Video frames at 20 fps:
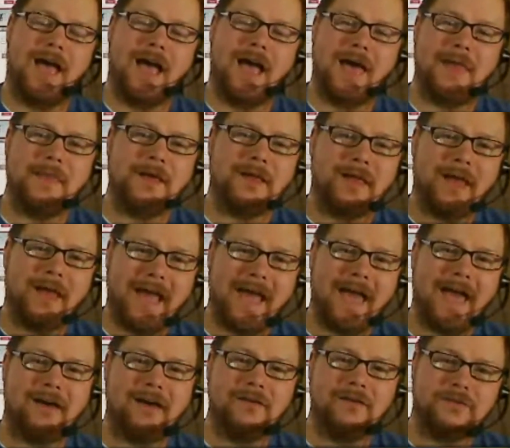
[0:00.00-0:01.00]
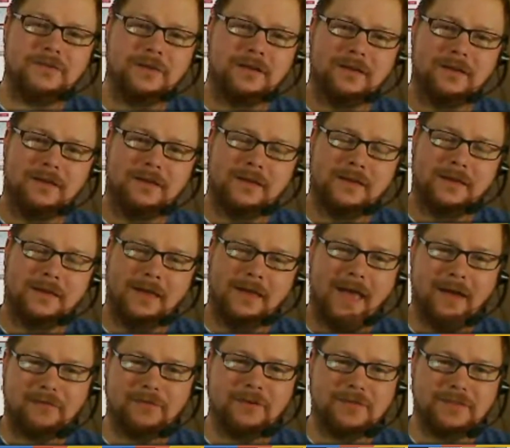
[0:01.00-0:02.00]
and they'll have
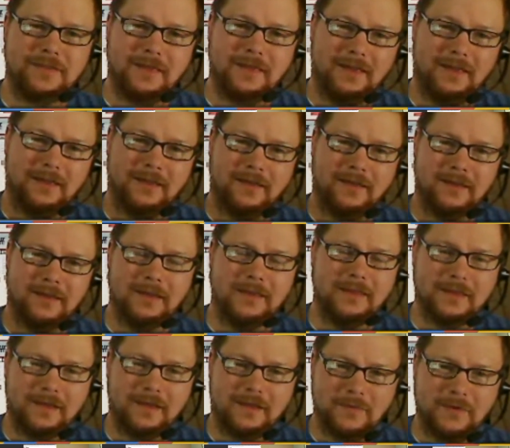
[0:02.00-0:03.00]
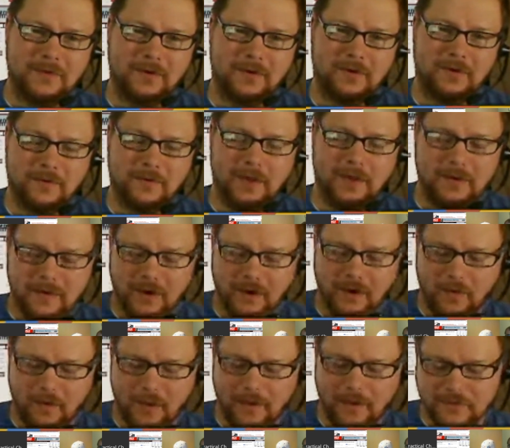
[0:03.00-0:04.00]
everything in the computer. They
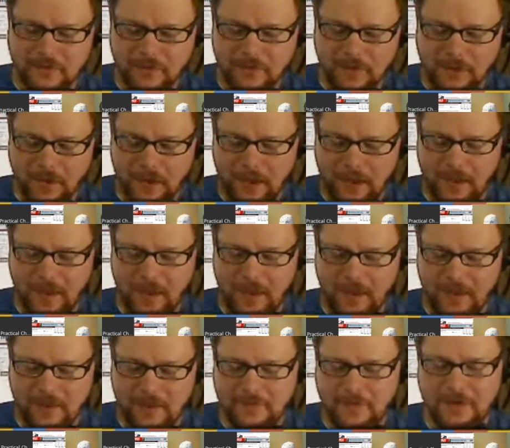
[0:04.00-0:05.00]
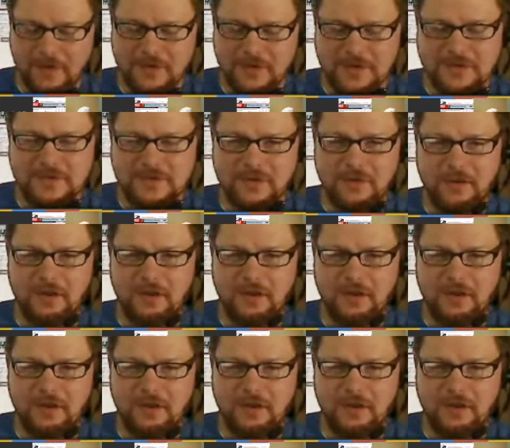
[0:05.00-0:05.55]
don't have to, as much as,